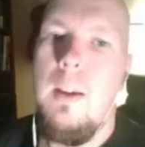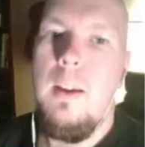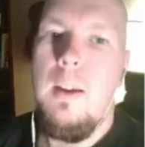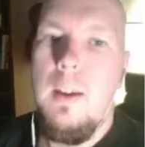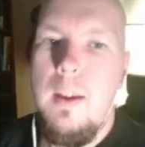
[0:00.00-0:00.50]

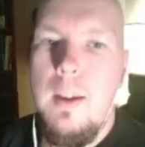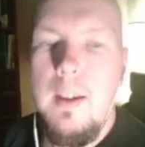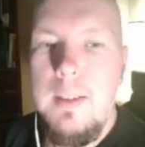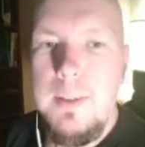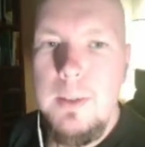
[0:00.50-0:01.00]
And it starts
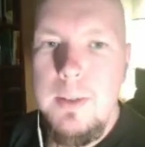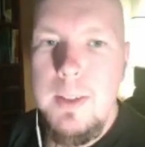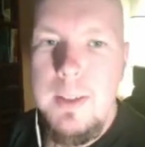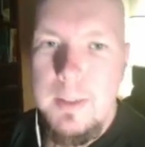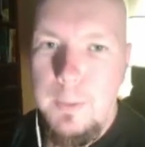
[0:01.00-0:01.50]
at a
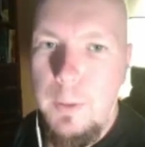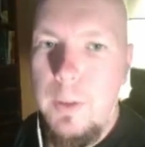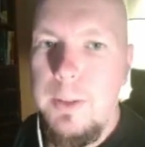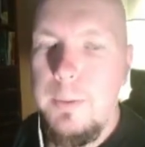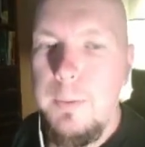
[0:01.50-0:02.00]
default of
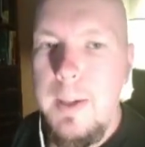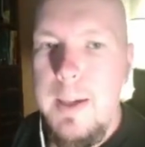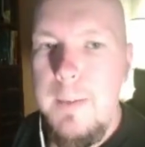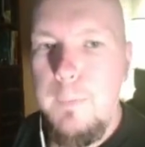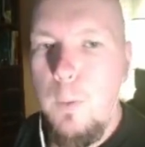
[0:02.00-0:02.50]

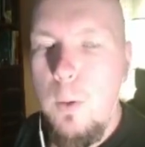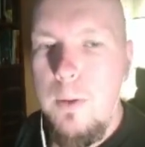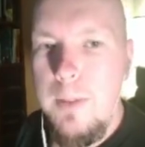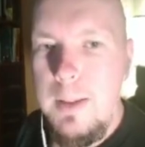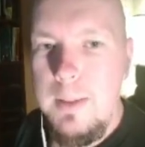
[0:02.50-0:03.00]
A4, that
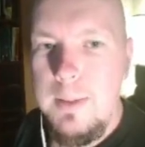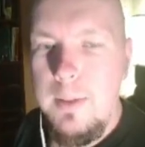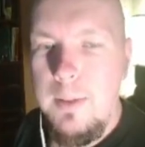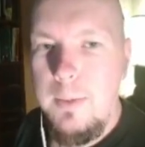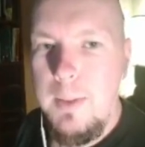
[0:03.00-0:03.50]
is the
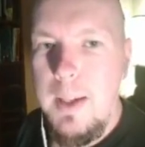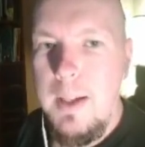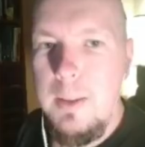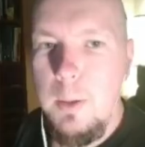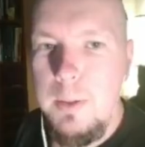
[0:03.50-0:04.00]
A note in the
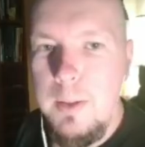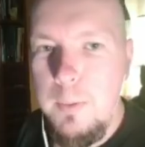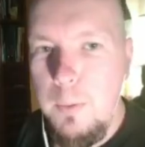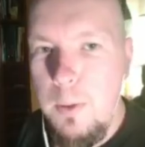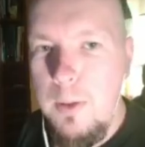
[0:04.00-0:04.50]
4th
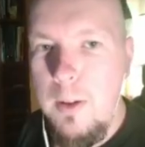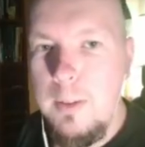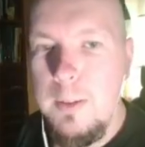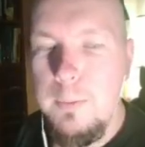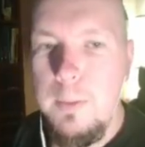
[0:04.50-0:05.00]
octave.
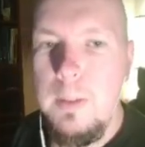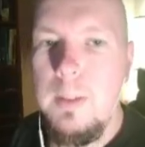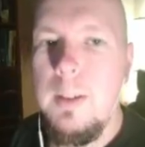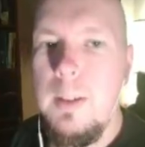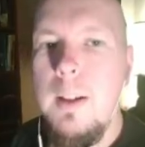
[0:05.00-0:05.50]

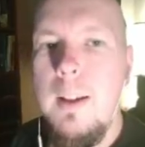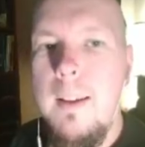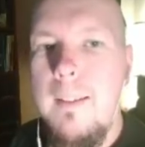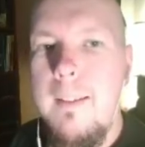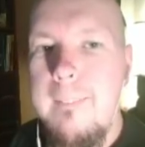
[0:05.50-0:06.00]

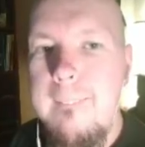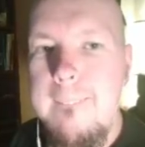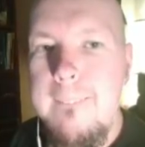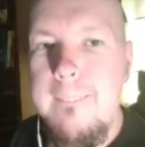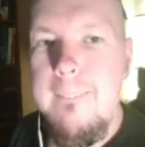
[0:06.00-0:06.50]
And
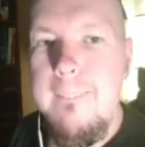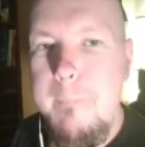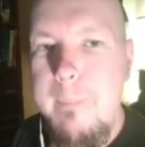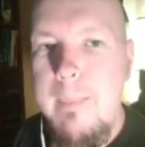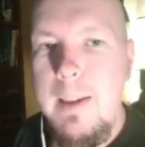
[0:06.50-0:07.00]
that's
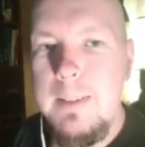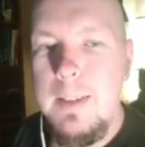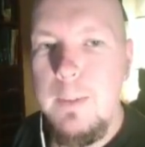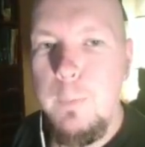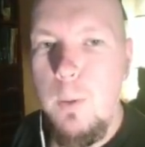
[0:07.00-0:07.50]
at
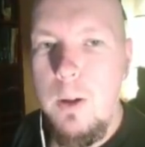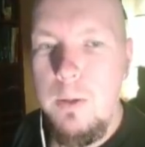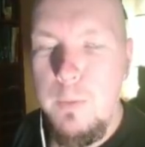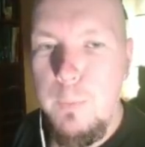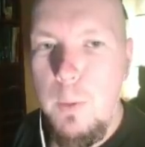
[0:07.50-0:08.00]
440
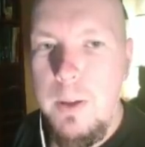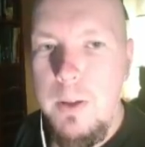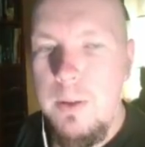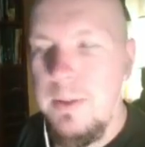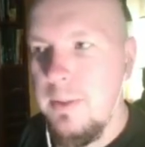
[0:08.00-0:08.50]
hertz.
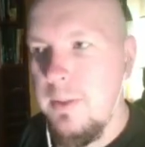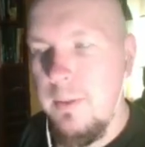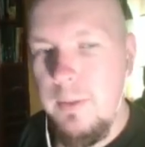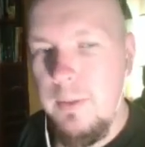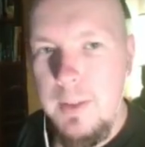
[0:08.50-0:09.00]
That's
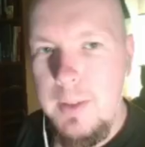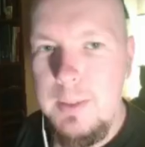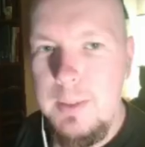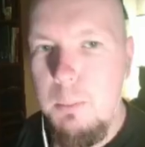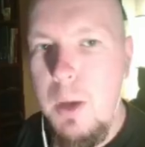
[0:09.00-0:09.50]
the
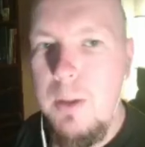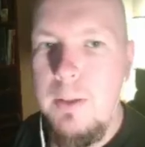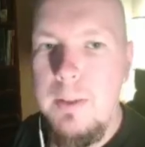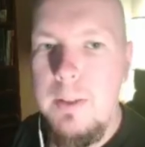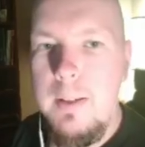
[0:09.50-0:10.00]
modern
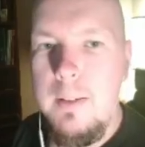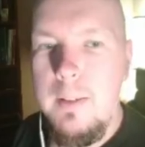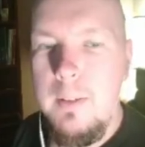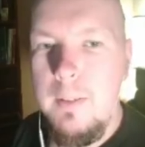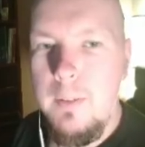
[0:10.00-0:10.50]

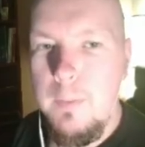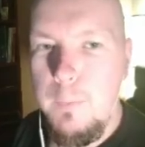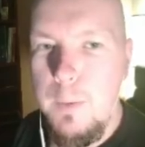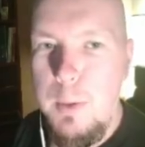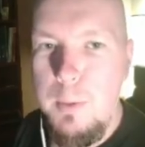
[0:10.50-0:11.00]

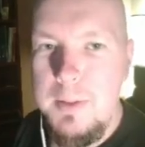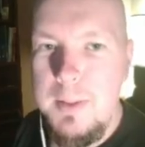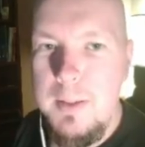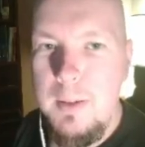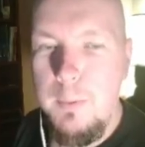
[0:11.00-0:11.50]
frequency of the
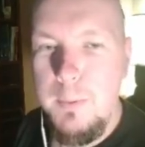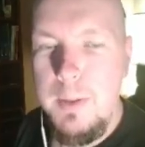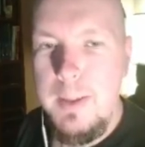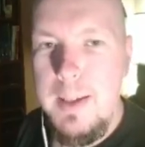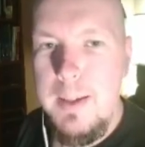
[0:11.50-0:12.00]

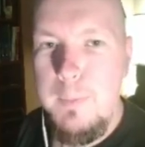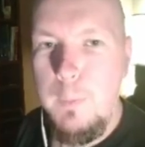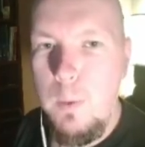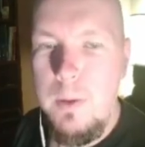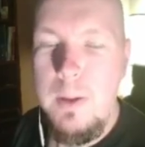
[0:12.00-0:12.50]
A4
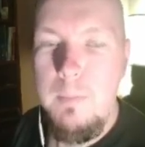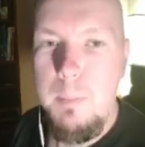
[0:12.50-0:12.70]
pitch.